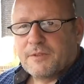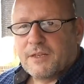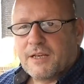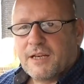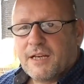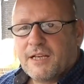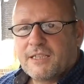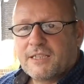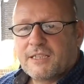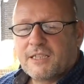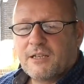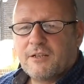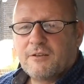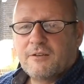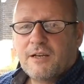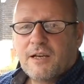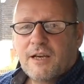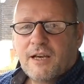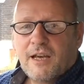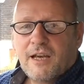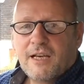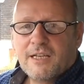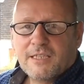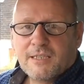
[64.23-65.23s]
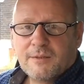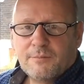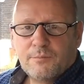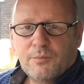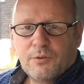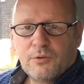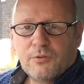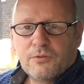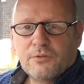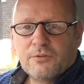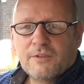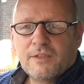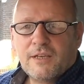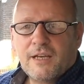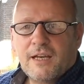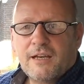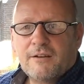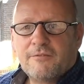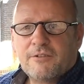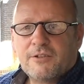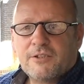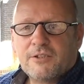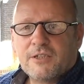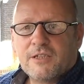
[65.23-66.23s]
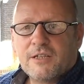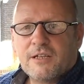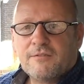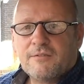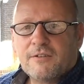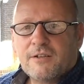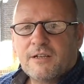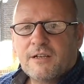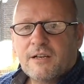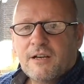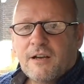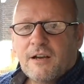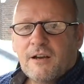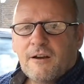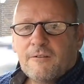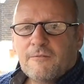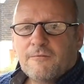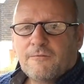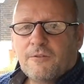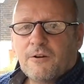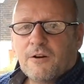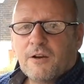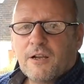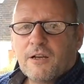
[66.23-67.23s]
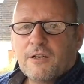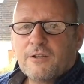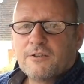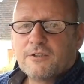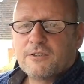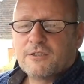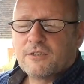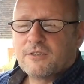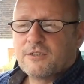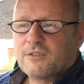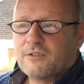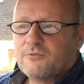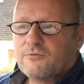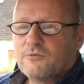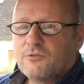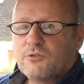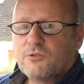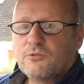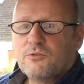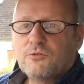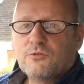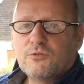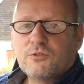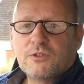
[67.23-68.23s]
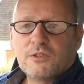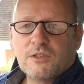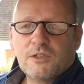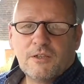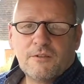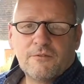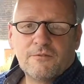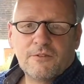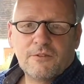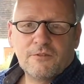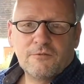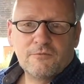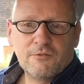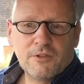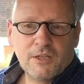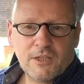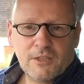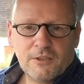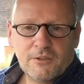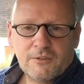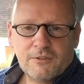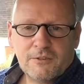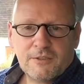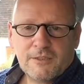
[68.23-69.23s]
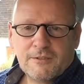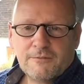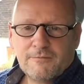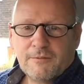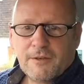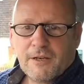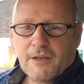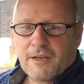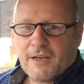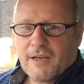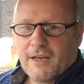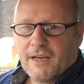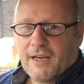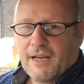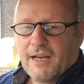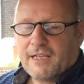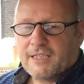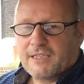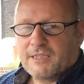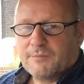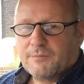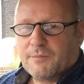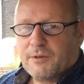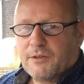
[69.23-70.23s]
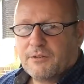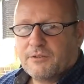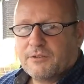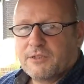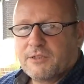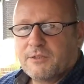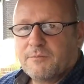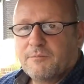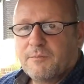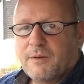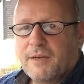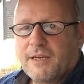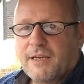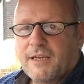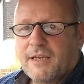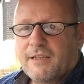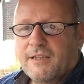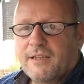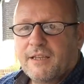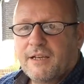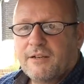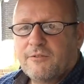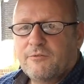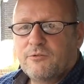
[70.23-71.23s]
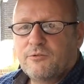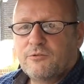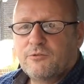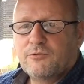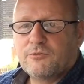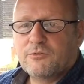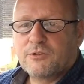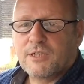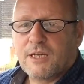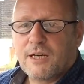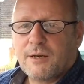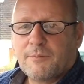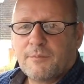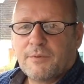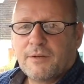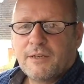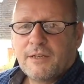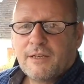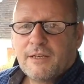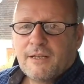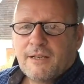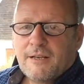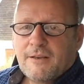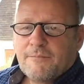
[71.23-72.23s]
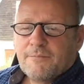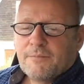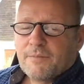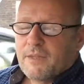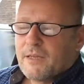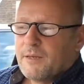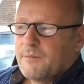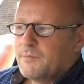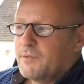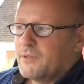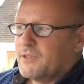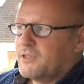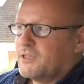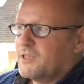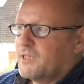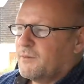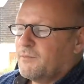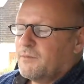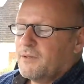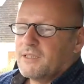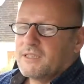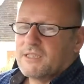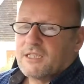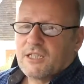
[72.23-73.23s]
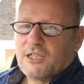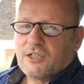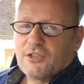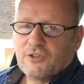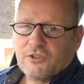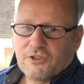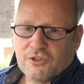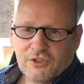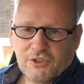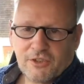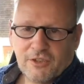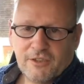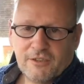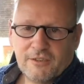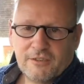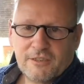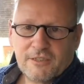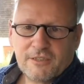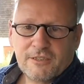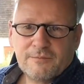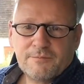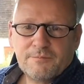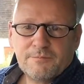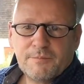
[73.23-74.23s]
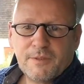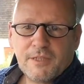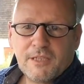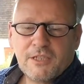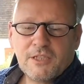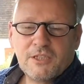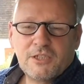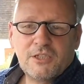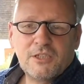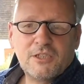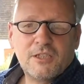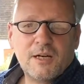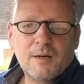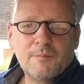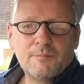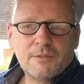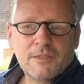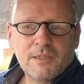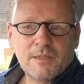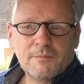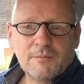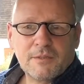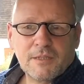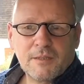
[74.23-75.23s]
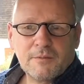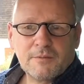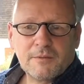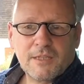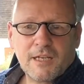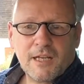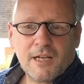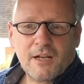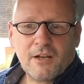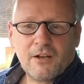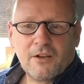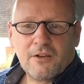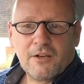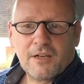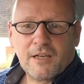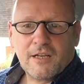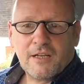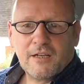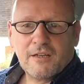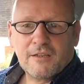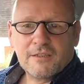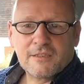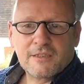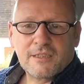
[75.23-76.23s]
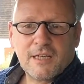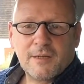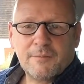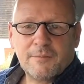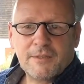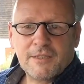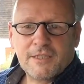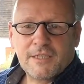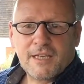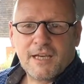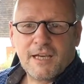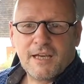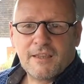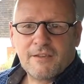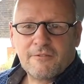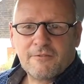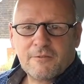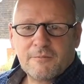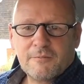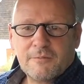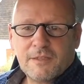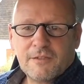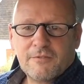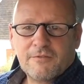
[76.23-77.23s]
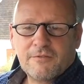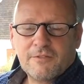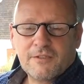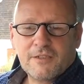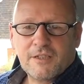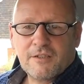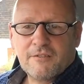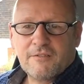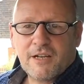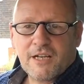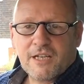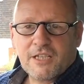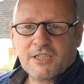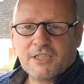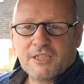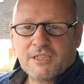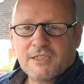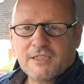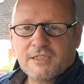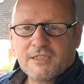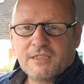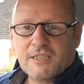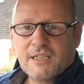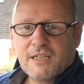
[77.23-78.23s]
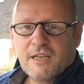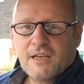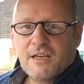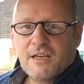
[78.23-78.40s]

Okay, so it's important that every driver follows the rules of the road, okay, as opposed to making their rules up. But the trouble is at crossroads, because you sometimes get a lot of cars coming together from different directions,